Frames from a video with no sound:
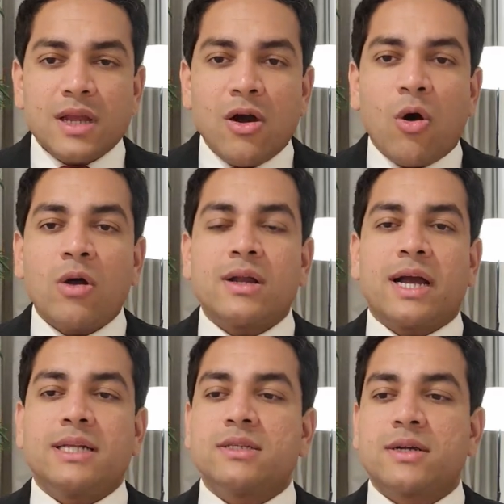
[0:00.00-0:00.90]
all
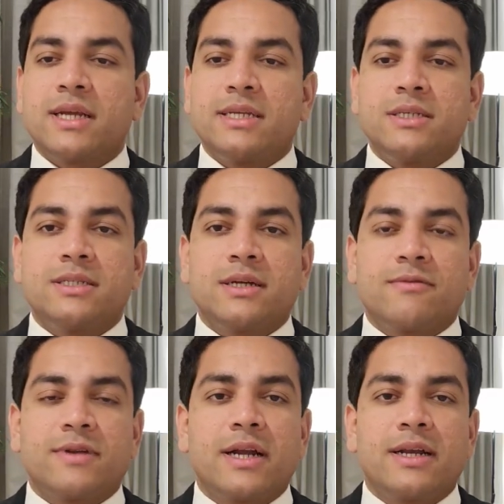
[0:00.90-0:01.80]
kinds of crazy
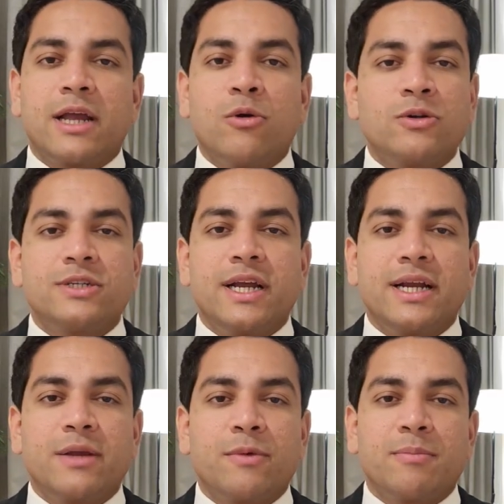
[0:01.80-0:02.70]
stuff, right?
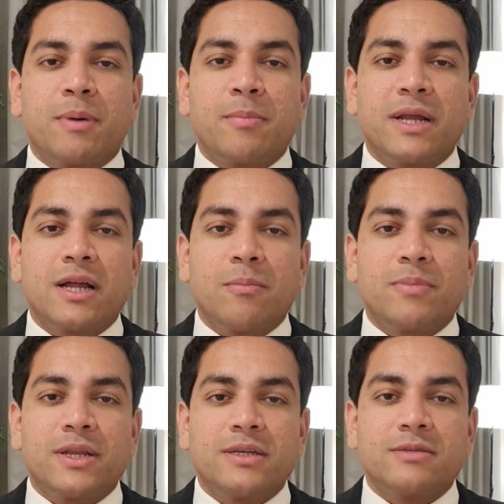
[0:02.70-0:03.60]
Negotiating with public
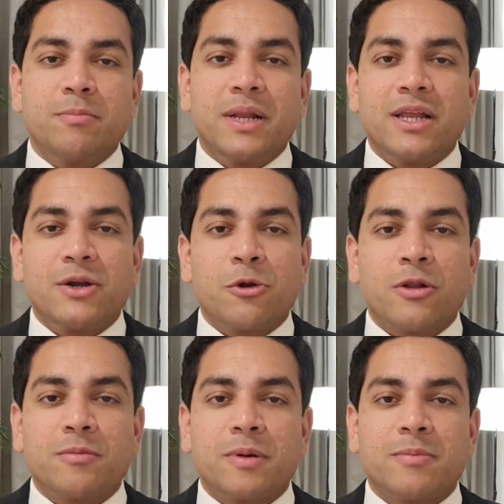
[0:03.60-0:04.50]
companies,
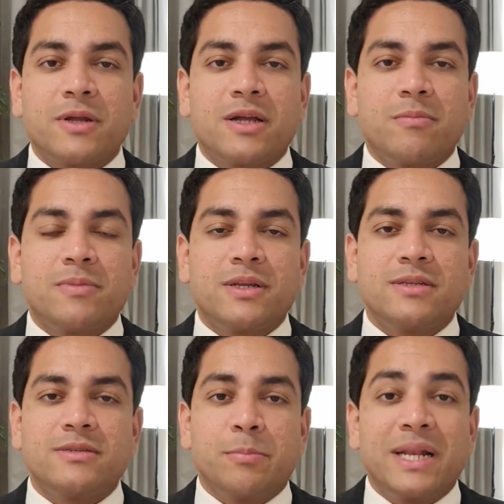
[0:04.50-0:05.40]
billion-dollar public
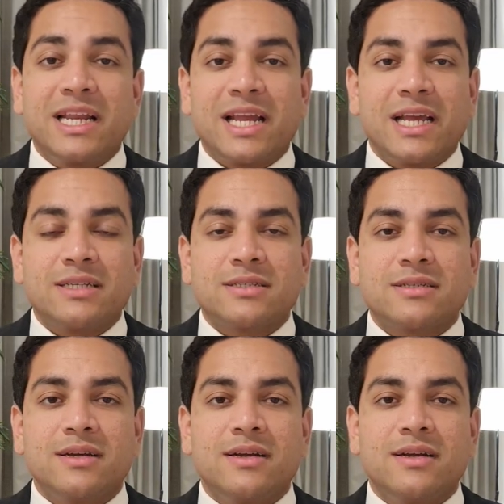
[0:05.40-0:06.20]
companies, billionaires,